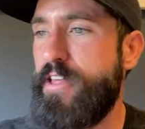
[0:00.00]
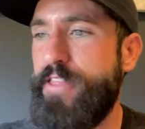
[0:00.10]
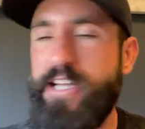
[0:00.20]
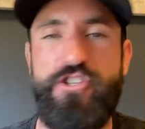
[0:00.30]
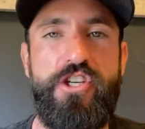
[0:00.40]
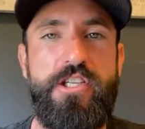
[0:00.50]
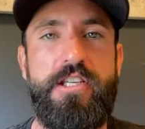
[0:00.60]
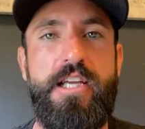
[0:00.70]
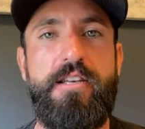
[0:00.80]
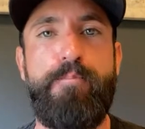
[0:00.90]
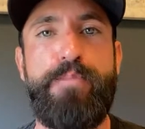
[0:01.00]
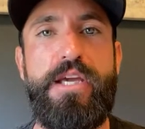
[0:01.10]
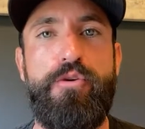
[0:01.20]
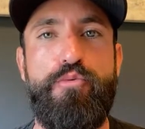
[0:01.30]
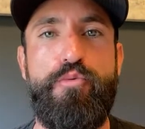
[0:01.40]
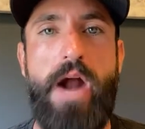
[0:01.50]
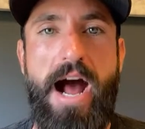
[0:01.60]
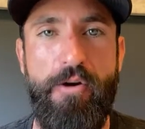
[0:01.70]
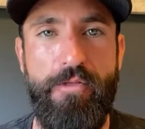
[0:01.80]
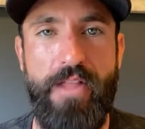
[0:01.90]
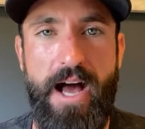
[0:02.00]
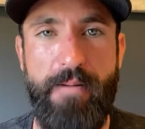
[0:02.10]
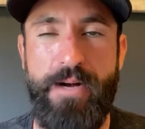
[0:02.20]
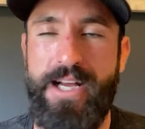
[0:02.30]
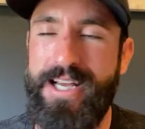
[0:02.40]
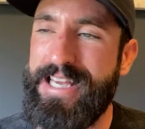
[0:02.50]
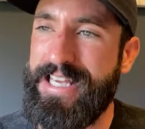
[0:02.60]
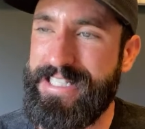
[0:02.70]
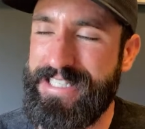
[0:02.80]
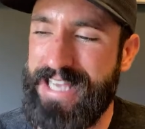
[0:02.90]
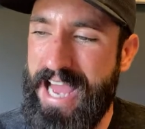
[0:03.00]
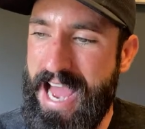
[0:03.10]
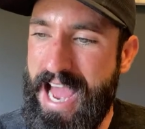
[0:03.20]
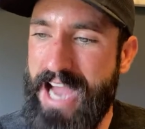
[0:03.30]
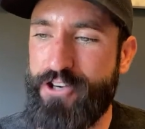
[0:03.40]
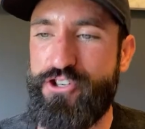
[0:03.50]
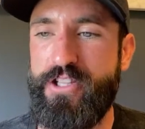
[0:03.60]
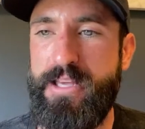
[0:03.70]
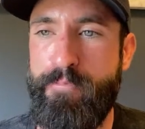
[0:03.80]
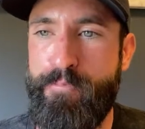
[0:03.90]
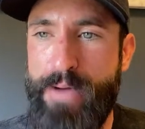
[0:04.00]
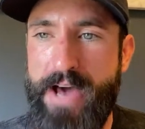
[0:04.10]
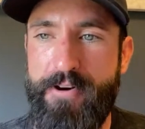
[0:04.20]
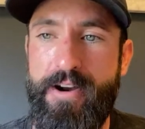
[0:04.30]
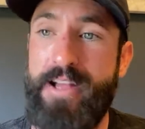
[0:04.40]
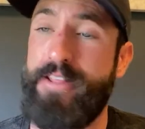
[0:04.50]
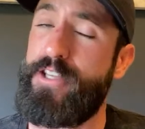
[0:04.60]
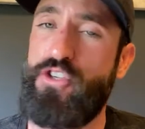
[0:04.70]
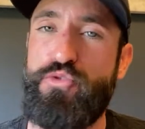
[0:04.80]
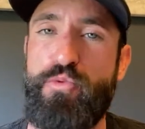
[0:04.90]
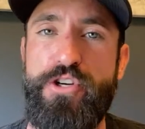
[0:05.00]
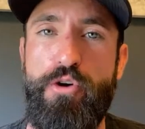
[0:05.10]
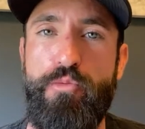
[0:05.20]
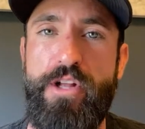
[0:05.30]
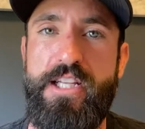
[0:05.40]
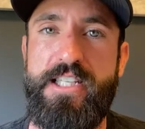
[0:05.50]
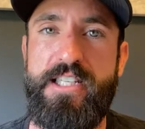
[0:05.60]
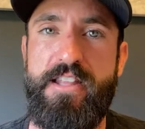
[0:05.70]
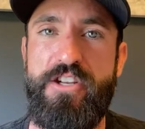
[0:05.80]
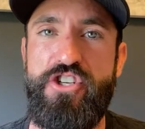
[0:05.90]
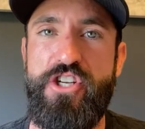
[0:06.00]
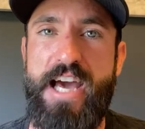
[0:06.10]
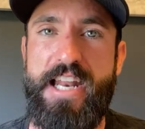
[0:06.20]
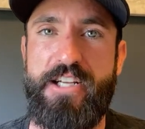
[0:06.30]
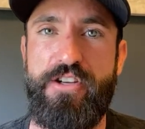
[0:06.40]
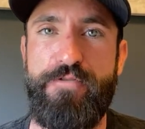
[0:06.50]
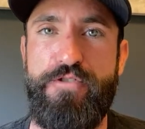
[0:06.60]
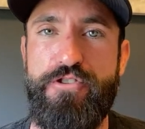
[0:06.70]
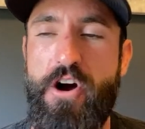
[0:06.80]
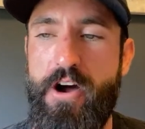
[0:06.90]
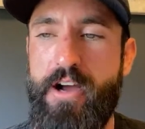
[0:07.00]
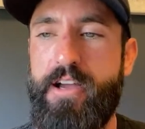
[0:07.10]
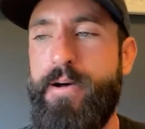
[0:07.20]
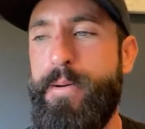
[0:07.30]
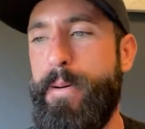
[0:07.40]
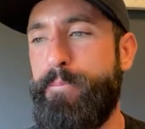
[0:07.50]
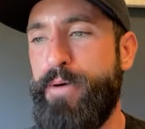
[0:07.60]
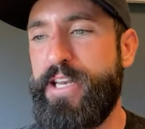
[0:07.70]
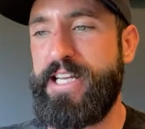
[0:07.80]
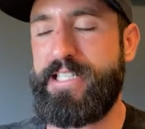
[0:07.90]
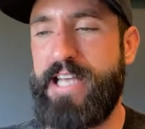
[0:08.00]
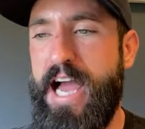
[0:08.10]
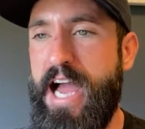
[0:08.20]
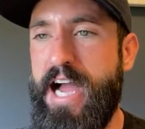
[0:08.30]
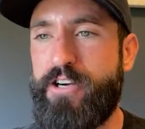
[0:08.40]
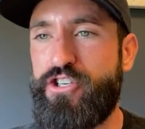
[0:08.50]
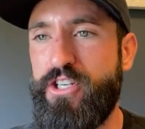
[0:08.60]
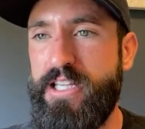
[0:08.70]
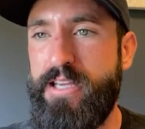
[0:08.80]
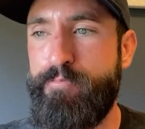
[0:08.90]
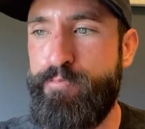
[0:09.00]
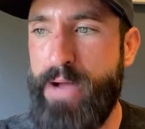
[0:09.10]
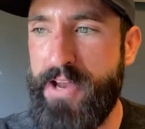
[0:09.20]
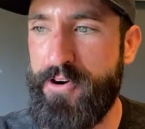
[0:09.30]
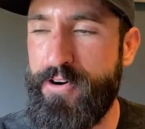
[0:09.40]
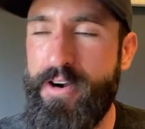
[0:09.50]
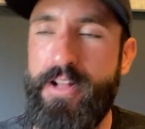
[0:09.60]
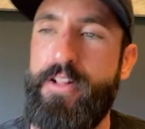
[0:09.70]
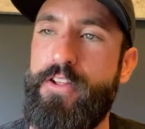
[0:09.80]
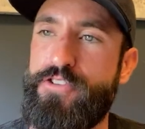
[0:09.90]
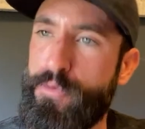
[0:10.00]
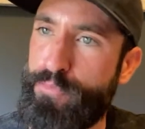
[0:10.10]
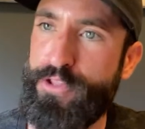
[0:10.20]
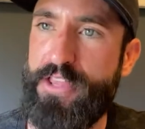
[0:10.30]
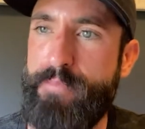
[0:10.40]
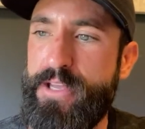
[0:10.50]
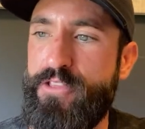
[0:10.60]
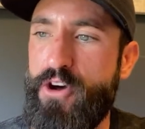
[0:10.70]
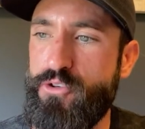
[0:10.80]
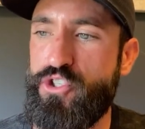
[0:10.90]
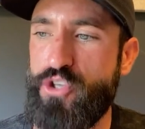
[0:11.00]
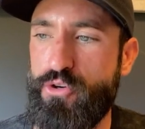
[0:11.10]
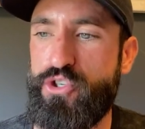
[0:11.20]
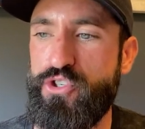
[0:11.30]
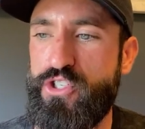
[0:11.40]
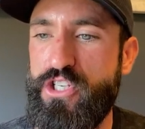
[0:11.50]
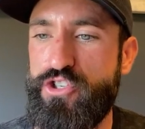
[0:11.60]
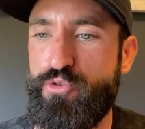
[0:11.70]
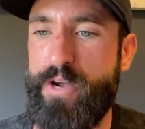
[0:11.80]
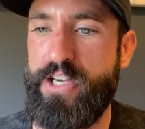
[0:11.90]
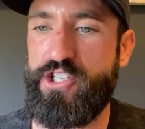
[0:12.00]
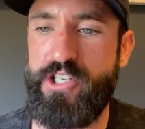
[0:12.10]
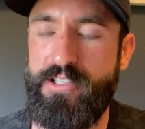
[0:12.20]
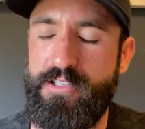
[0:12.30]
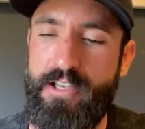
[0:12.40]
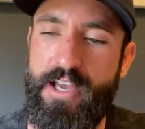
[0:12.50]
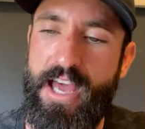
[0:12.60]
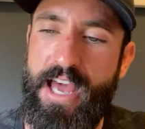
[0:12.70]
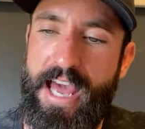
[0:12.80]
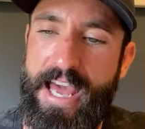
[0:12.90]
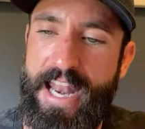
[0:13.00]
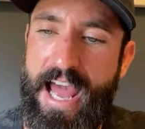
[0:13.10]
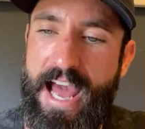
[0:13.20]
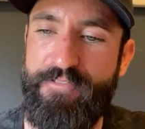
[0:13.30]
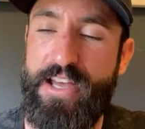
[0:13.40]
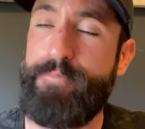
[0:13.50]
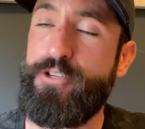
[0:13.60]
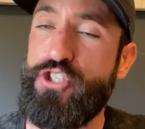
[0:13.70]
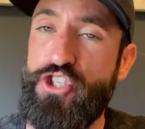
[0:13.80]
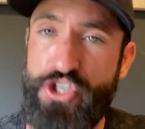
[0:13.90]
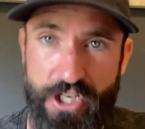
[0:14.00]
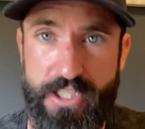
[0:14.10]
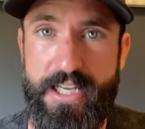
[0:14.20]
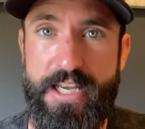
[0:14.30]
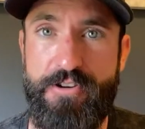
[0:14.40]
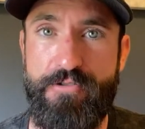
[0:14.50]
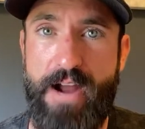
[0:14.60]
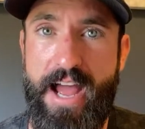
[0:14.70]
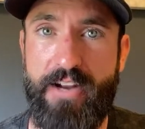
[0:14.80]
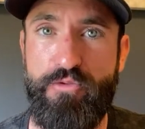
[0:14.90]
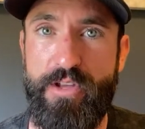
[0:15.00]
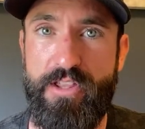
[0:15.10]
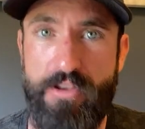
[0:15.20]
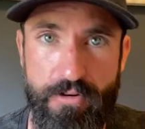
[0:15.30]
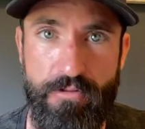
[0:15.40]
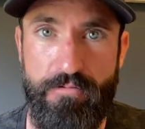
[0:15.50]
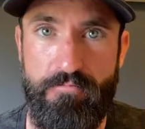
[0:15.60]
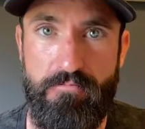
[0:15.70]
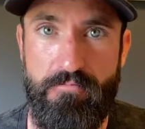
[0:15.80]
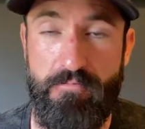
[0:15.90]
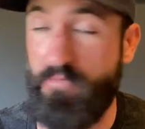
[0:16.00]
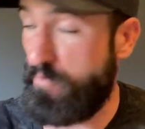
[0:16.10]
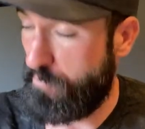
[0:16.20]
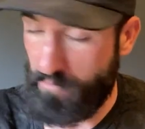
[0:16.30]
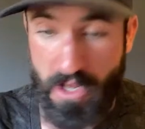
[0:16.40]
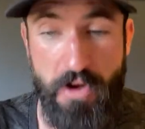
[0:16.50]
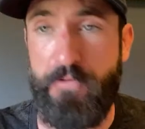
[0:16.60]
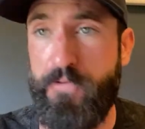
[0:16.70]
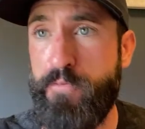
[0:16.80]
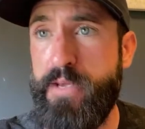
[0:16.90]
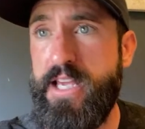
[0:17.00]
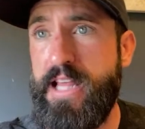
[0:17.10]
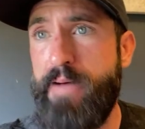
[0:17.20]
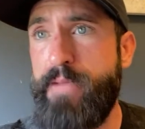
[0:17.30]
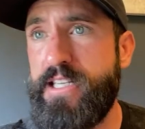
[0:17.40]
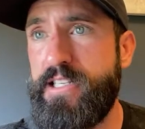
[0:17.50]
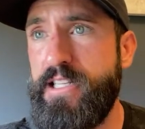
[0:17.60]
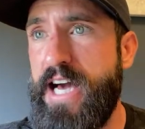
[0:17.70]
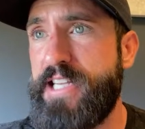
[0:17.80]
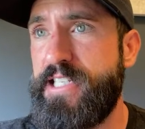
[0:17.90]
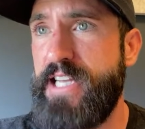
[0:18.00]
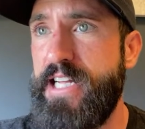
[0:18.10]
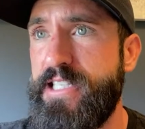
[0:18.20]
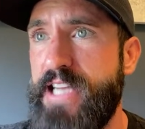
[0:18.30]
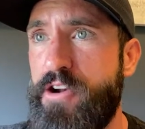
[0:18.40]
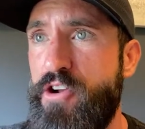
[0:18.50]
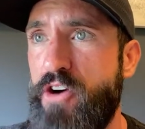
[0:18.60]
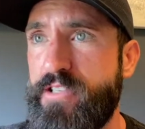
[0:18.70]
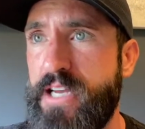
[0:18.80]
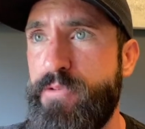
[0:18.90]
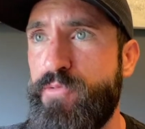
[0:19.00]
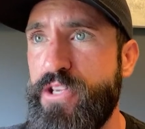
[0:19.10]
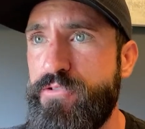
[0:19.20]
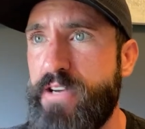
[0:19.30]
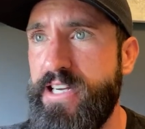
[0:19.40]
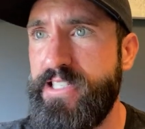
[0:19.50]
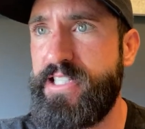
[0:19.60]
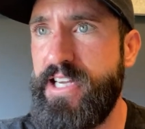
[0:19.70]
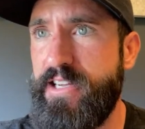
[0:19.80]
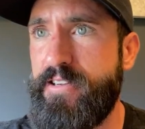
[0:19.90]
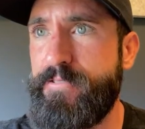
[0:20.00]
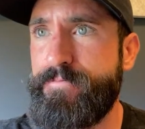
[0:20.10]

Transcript: They just need to be around them. It's actually better. This is where you'll really see the genetics of your dog. But it's actually better to put them in those social situations and have them just interact with you. For me, that makes a lot of sense. I don't know. Tell me what you guys think.